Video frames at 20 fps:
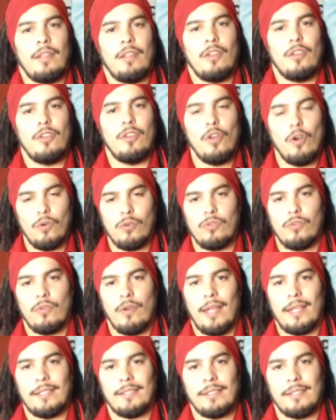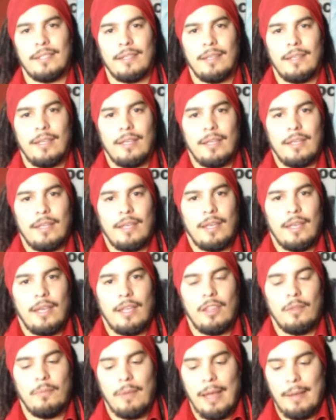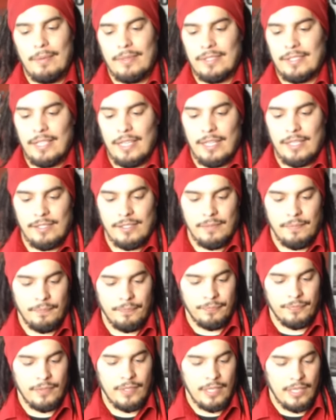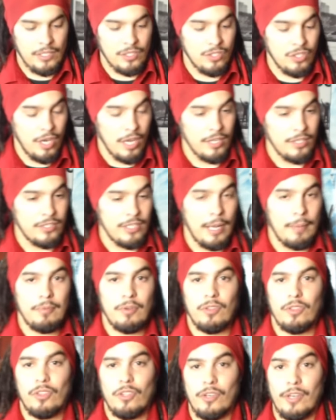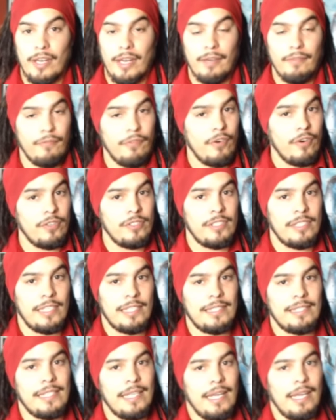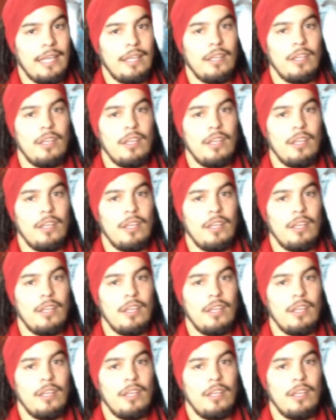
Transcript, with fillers: know Christ. The Bible says in John chapter 3, verse 16,